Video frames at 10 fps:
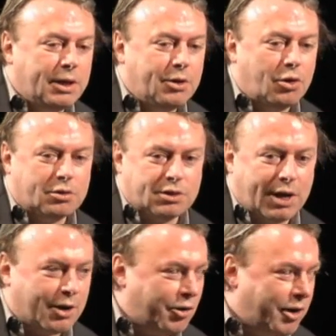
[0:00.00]
They're not
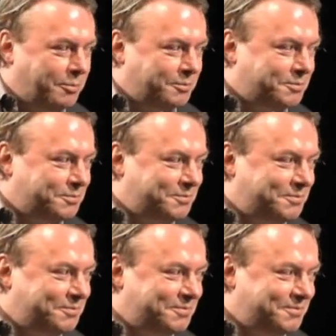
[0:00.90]
Tanqueray.
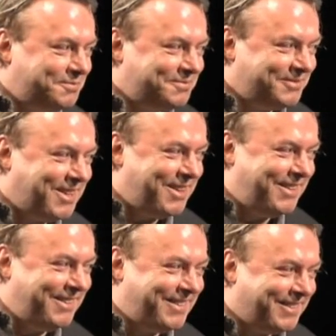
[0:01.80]

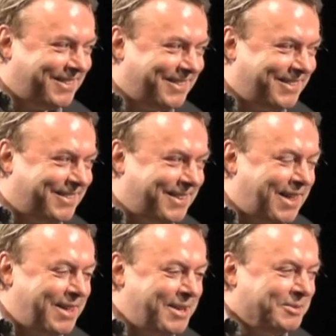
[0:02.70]

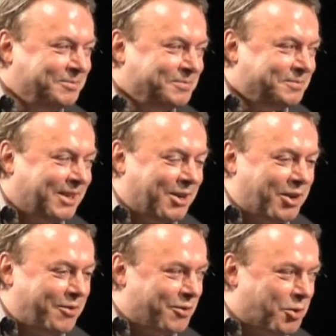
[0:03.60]
They're
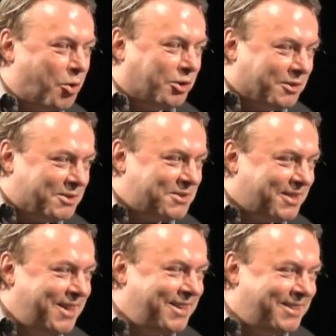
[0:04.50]
not even Gordon's.
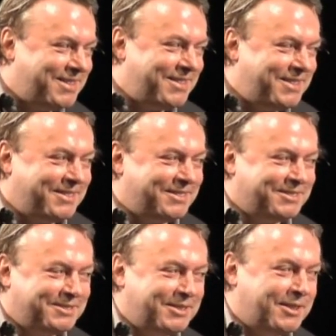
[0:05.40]

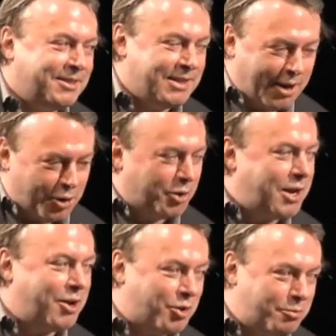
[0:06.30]

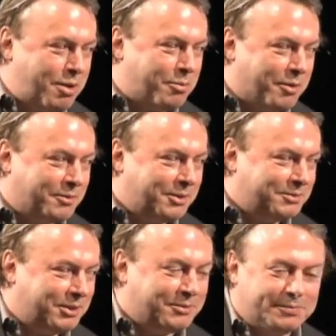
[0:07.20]
Now you'll remember. We'll
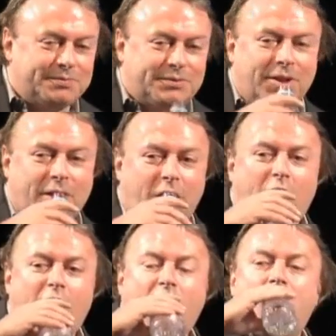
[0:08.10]
get some other questions
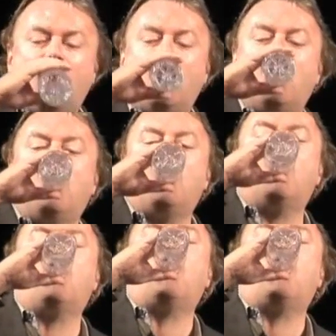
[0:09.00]
about drink later.